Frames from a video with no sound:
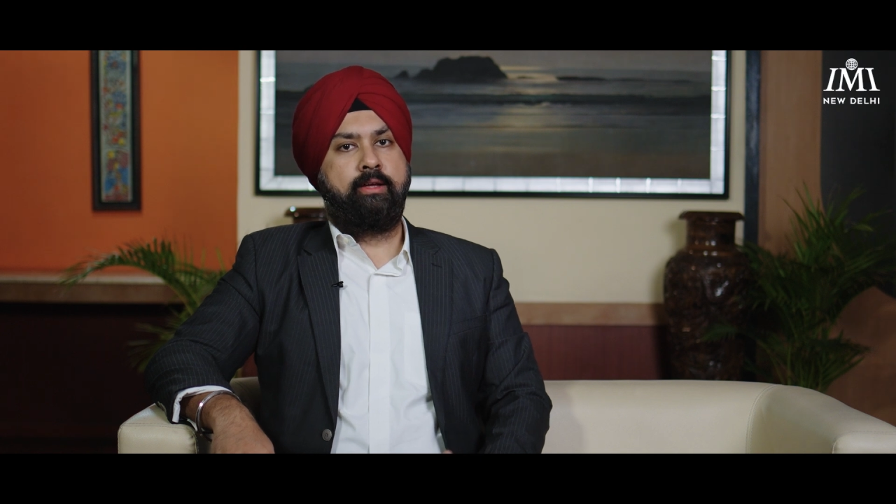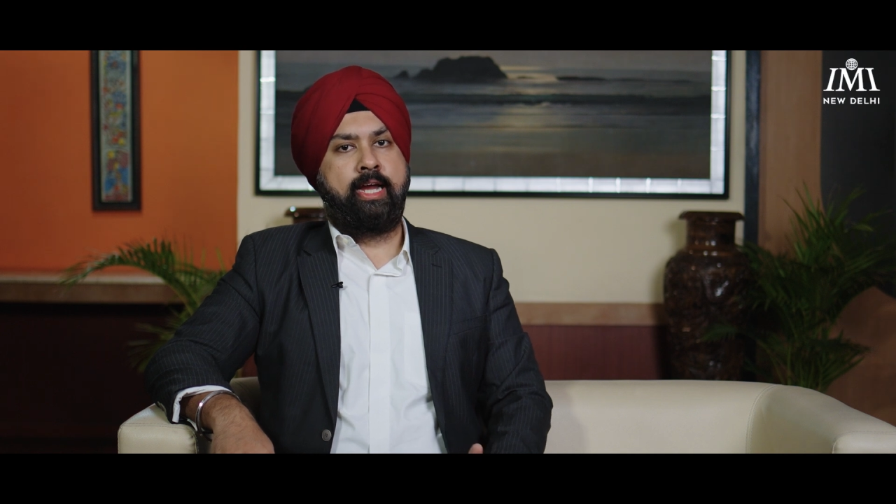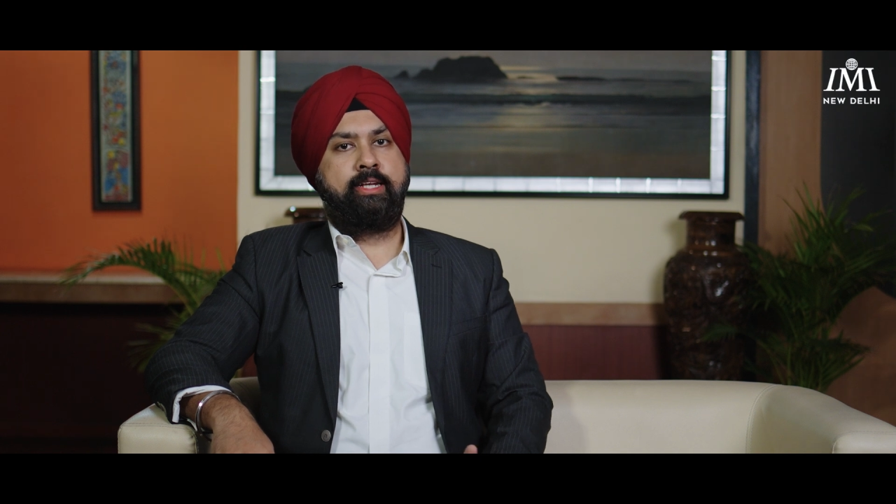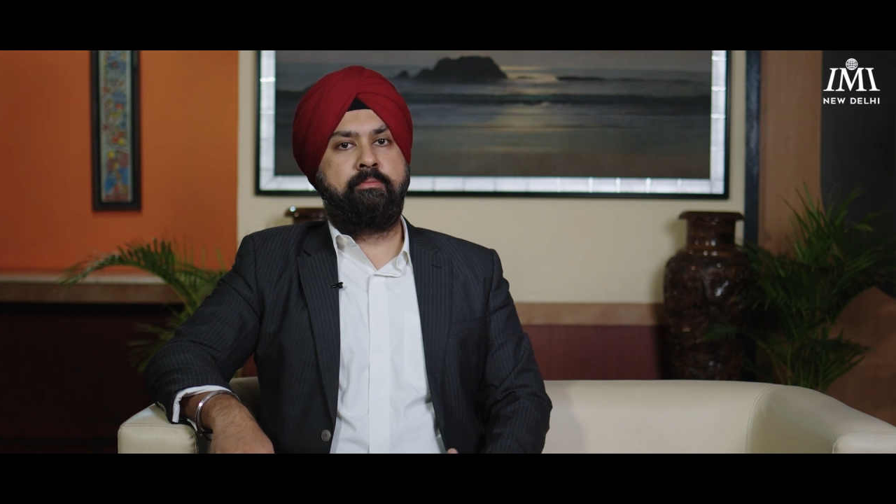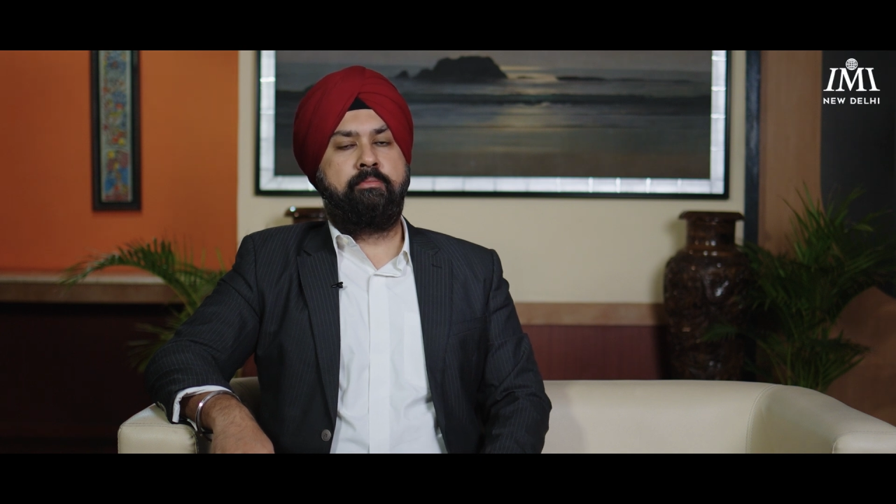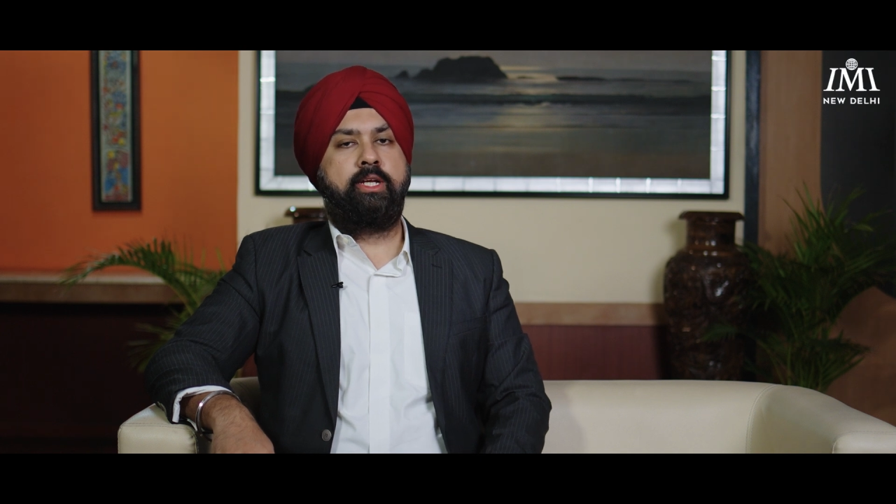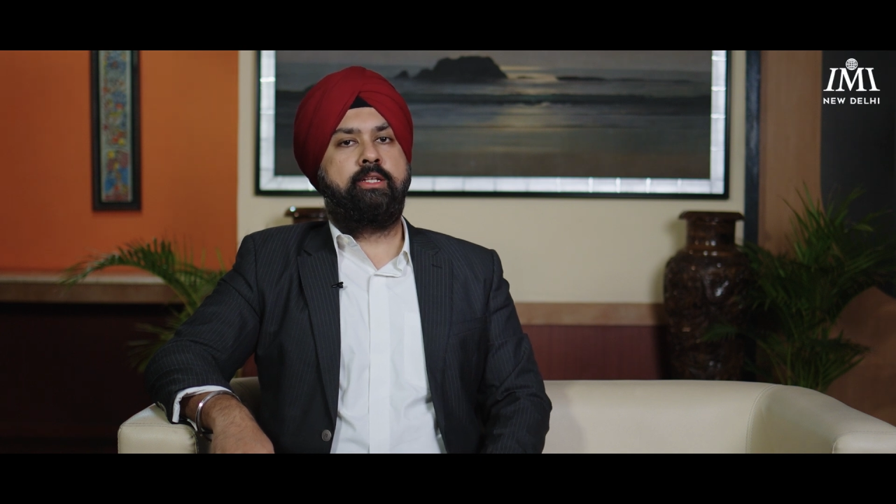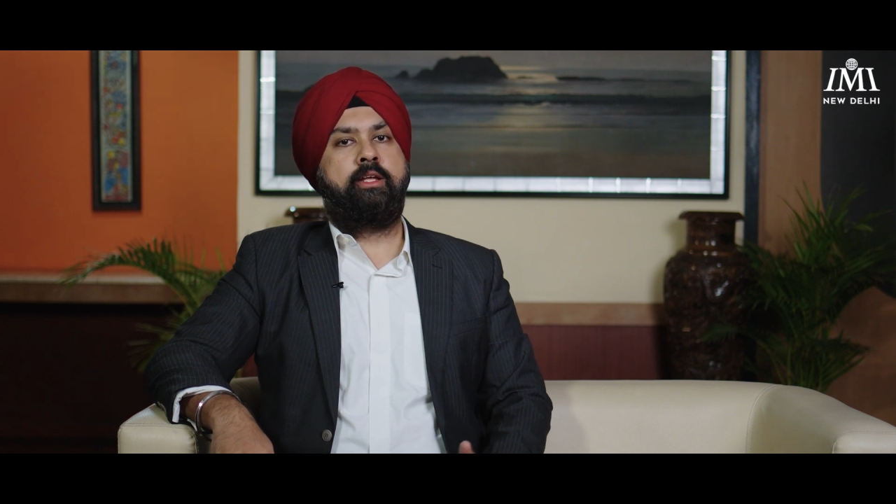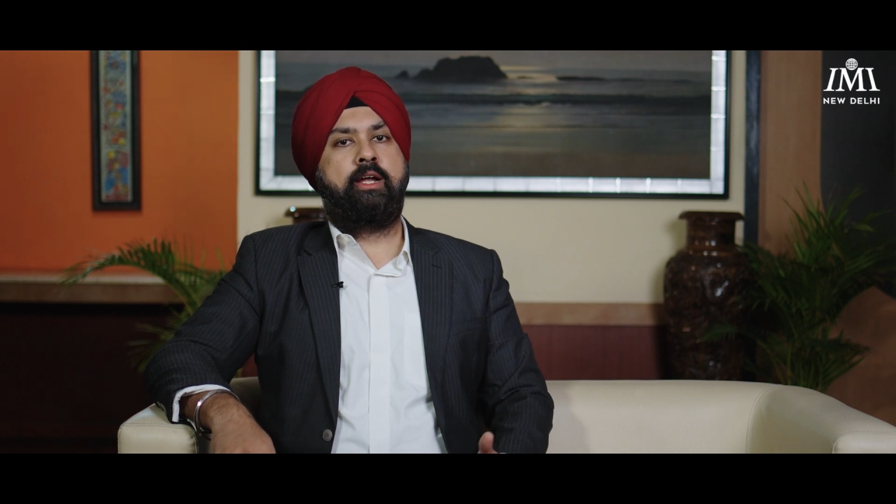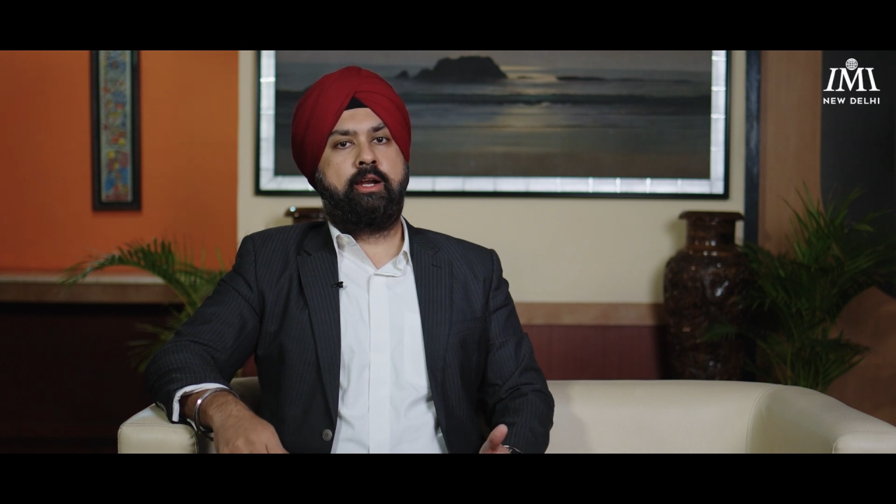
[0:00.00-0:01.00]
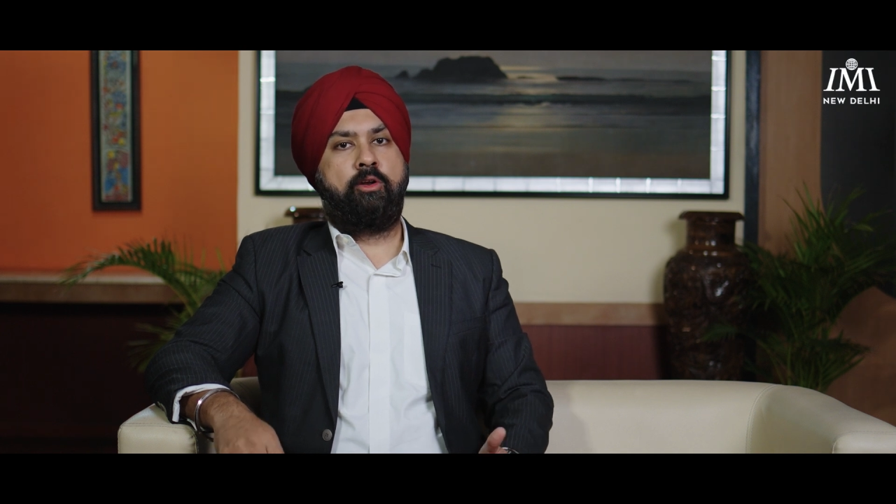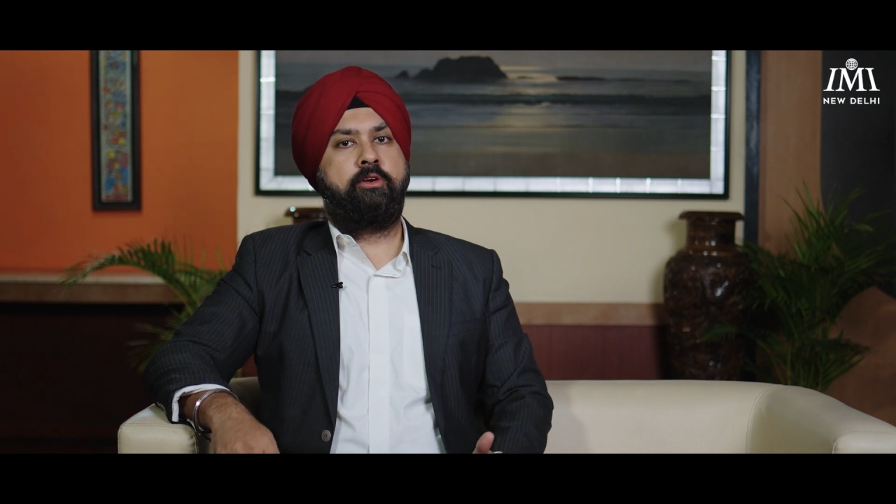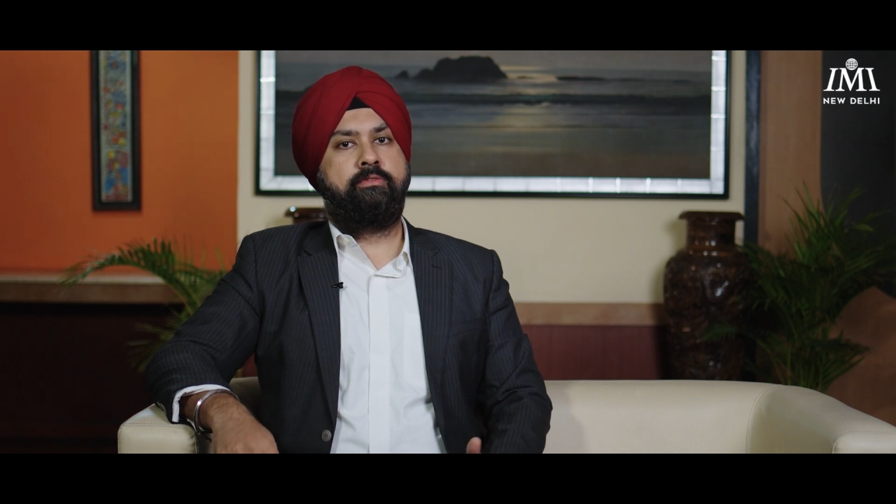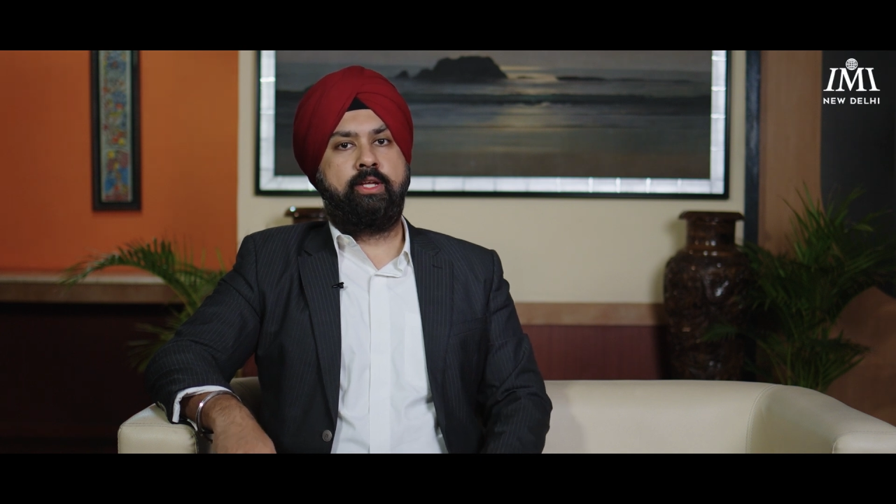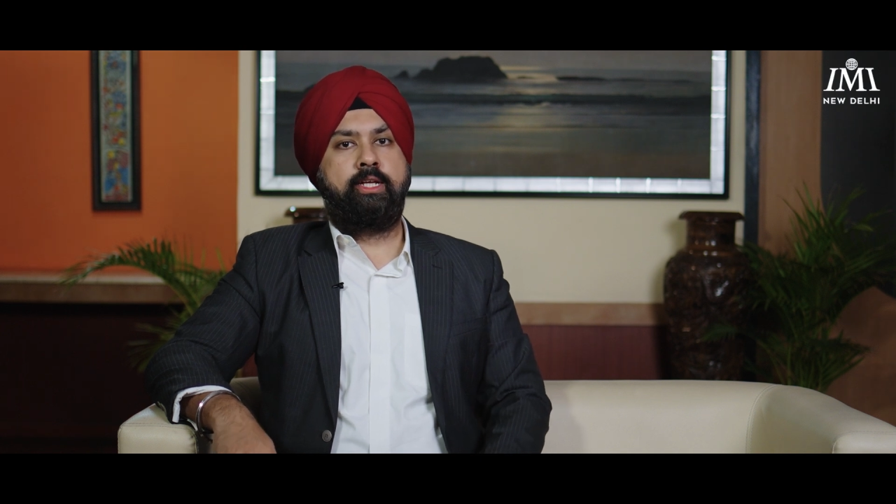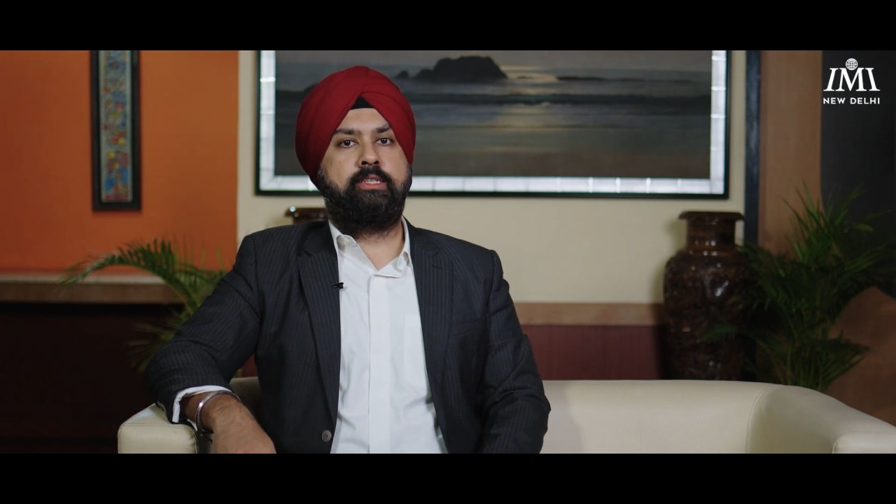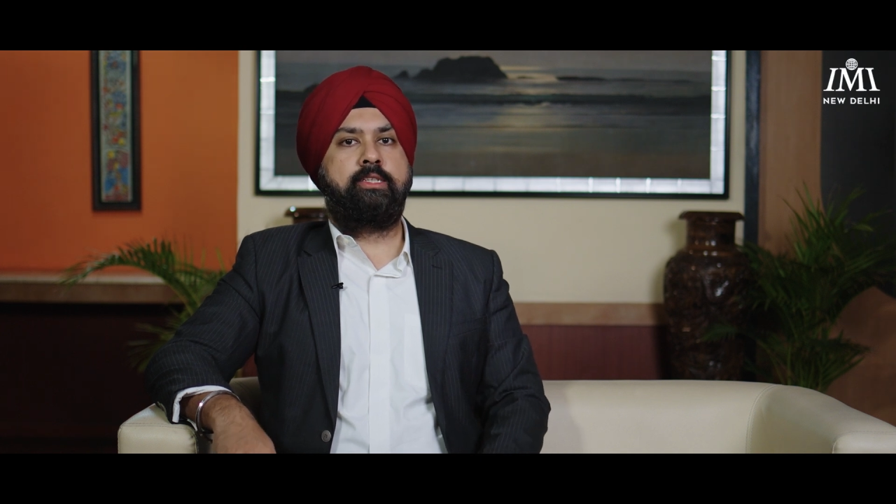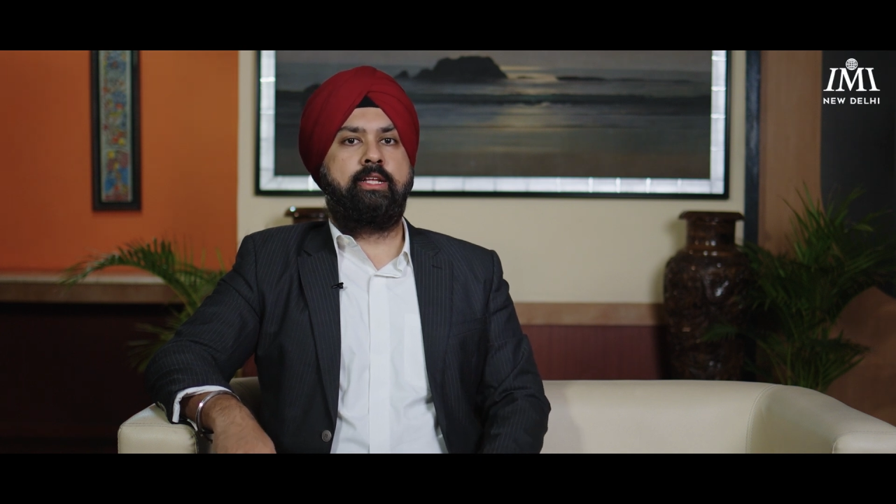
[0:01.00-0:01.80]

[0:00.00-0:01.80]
At MBA, there are a lot of things